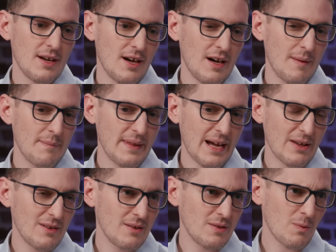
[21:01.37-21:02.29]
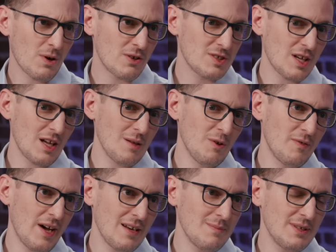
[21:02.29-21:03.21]
Now, the water-soluble
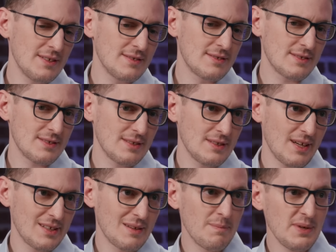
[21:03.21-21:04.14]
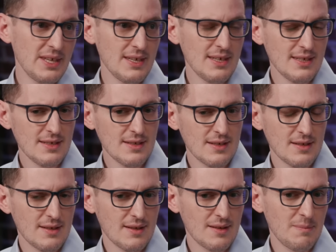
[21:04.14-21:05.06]
vitamins like the B
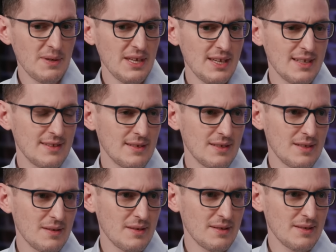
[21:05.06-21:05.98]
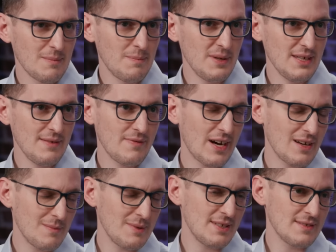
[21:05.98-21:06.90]
and the B
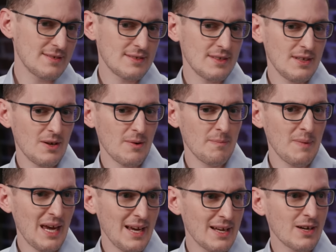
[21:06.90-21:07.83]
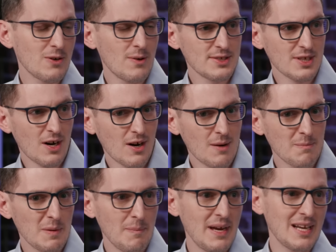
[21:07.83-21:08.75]
vitamins, may not cause
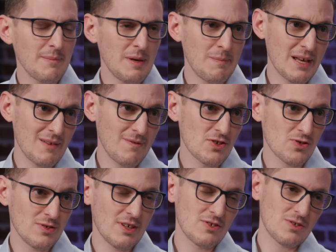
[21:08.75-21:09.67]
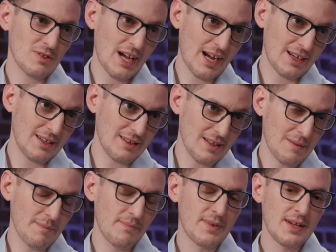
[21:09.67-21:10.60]
harm, but may not be beneficial unless you're lacking
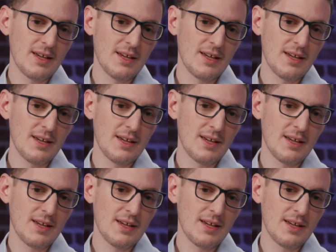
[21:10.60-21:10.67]
them.